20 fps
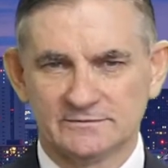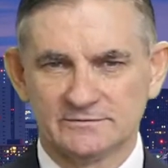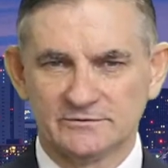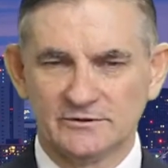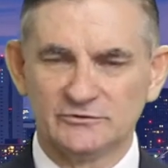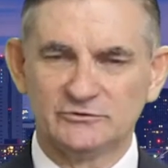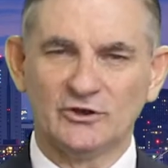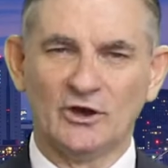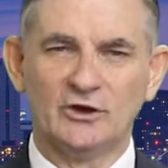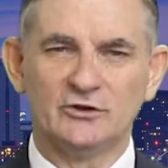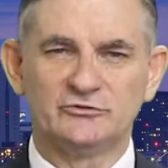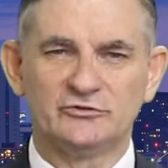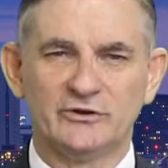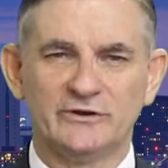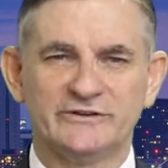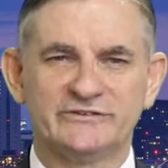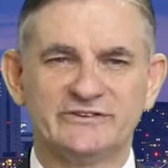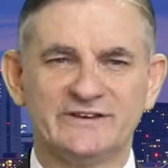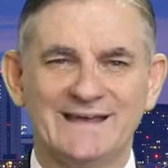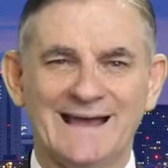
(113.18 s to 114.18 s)
The
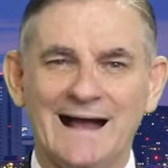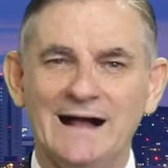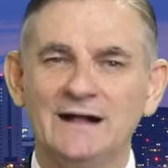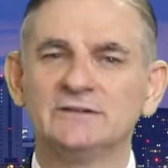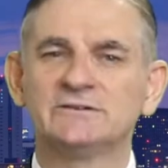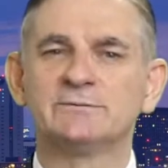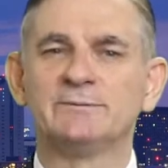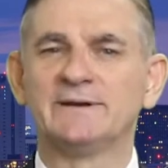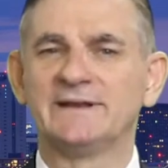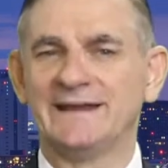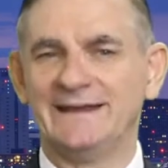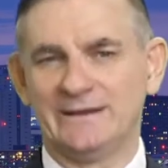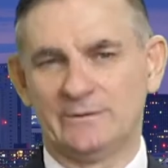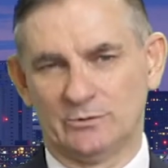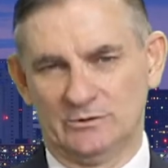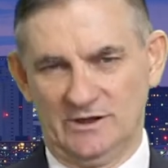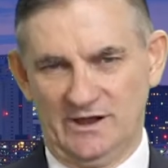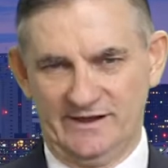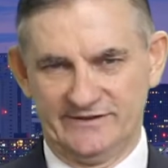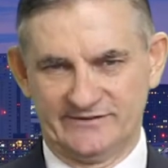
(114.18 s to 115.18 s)
dojo is the ultimate
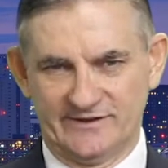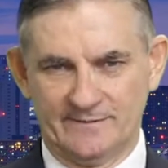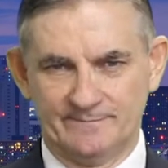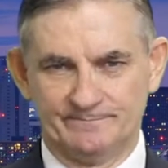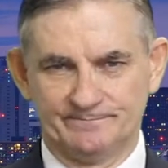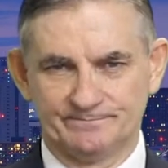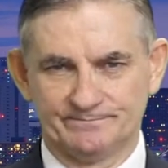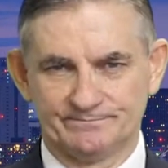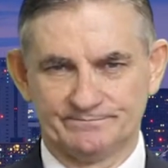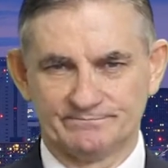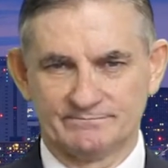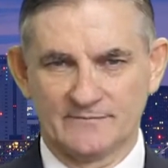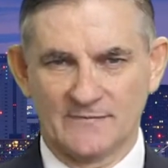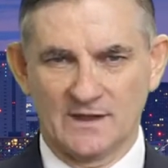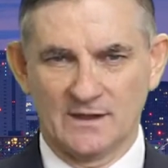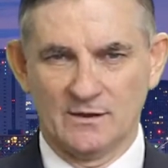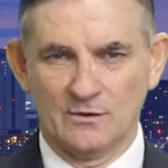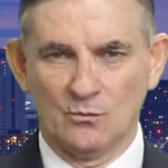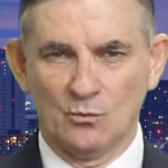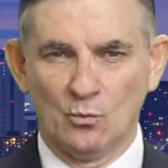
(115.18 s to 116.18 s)
equalizer.
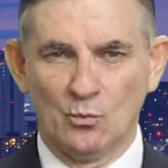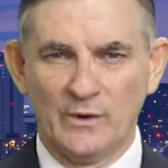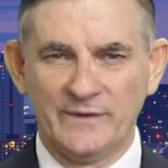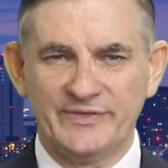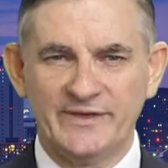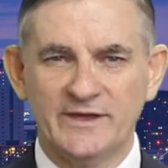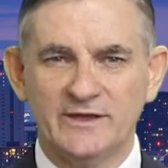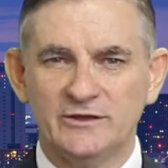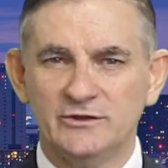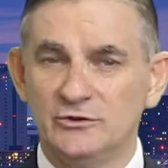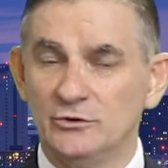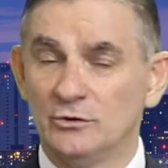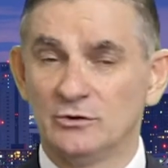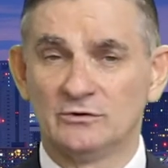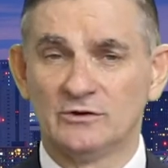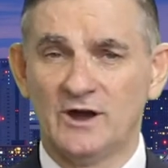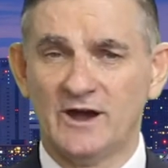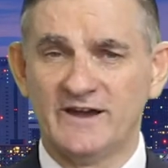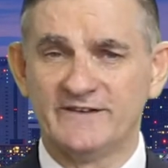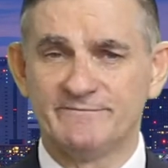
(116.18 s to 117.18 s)
Whether you
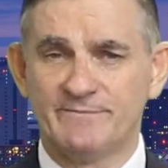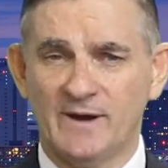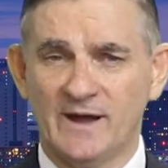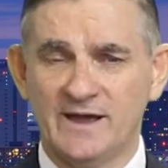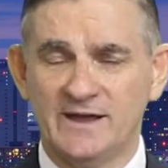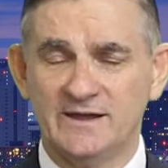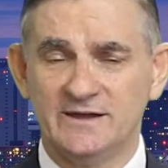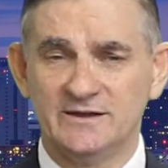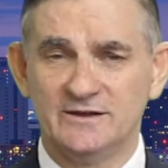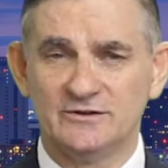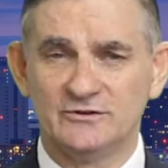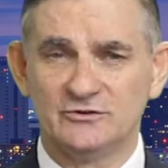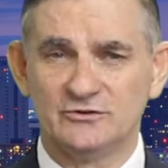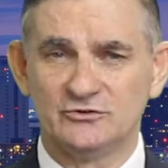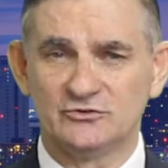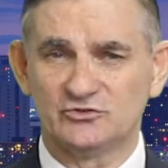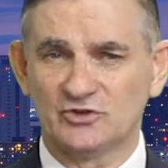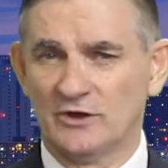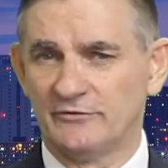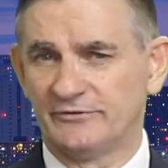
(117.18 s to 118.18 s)
arrived
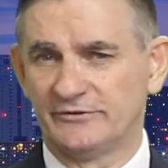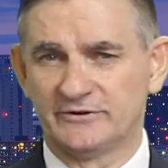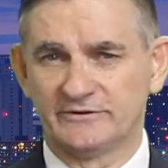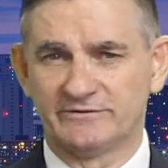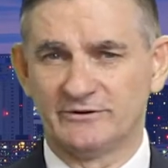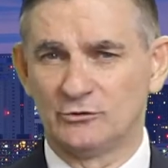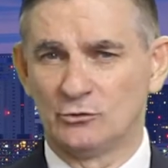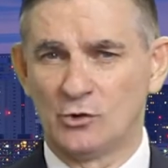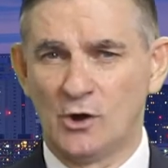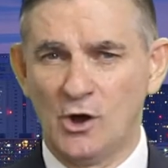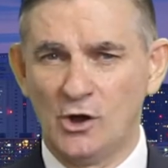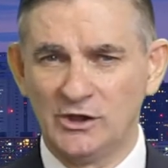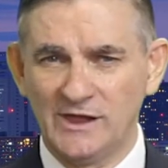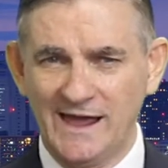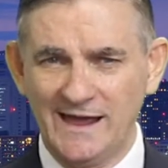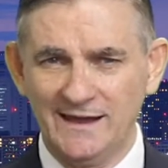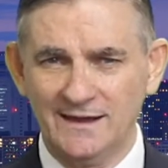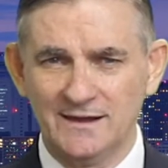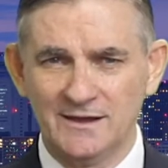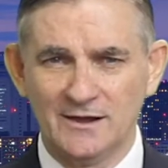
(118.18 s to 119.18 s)
by chauffeur-driven
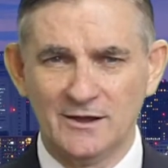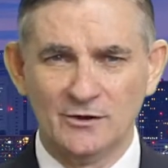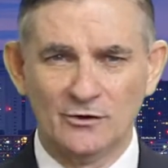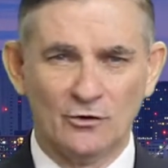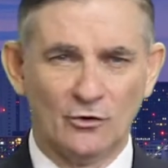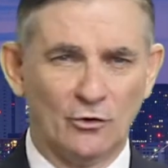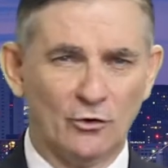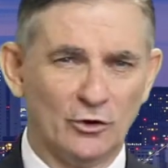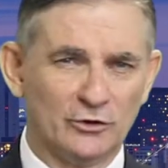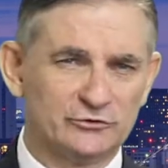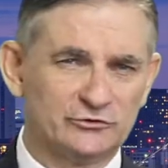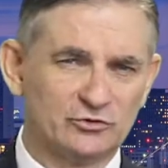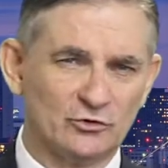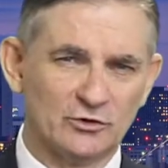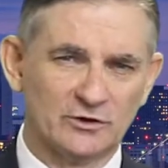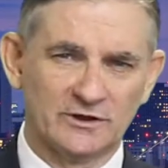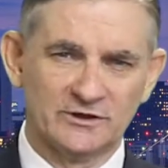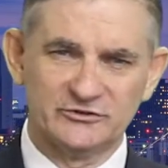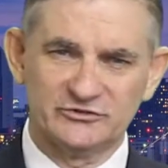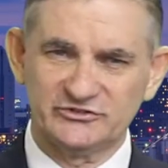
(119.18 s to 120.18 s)
roller or
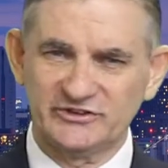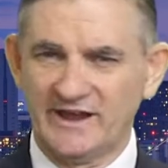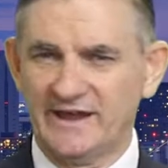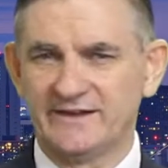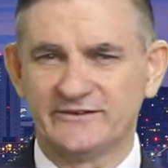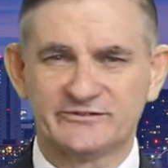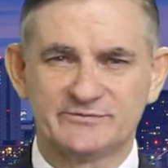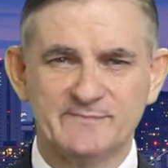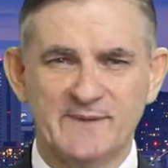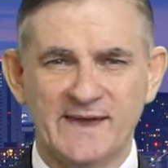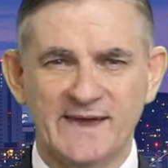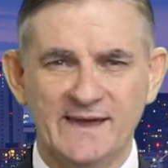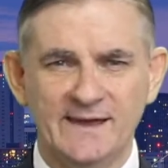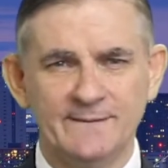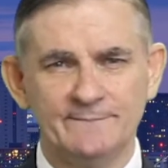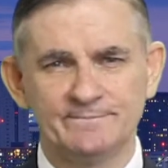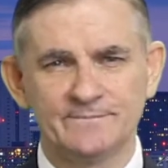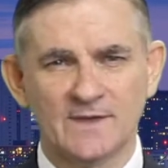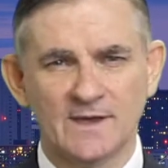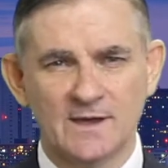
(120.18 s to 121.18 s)
took Shanks
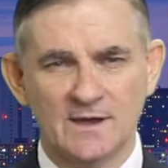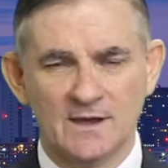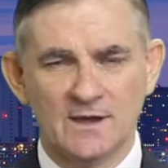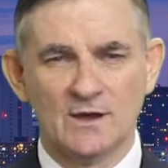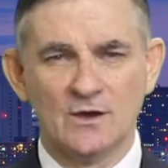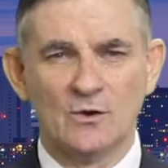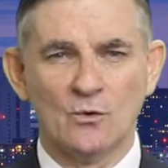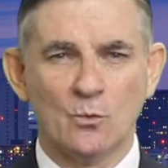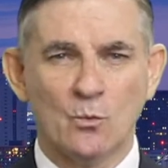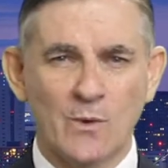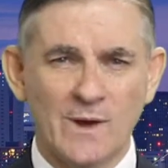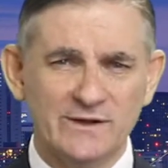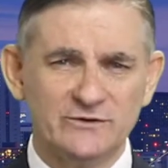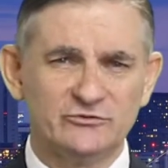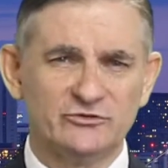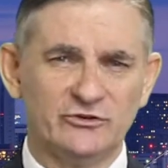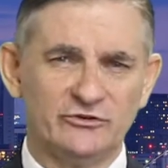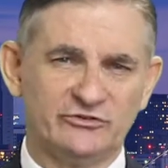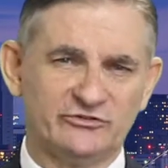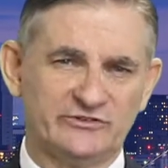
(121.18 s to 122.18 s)
mare,
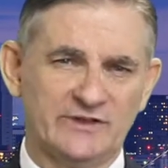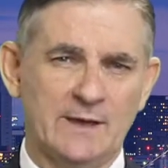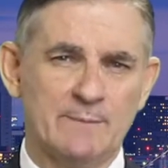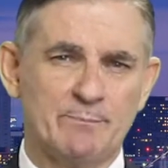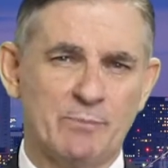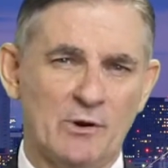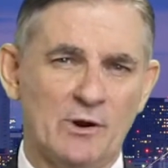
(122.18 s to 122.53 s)
once you step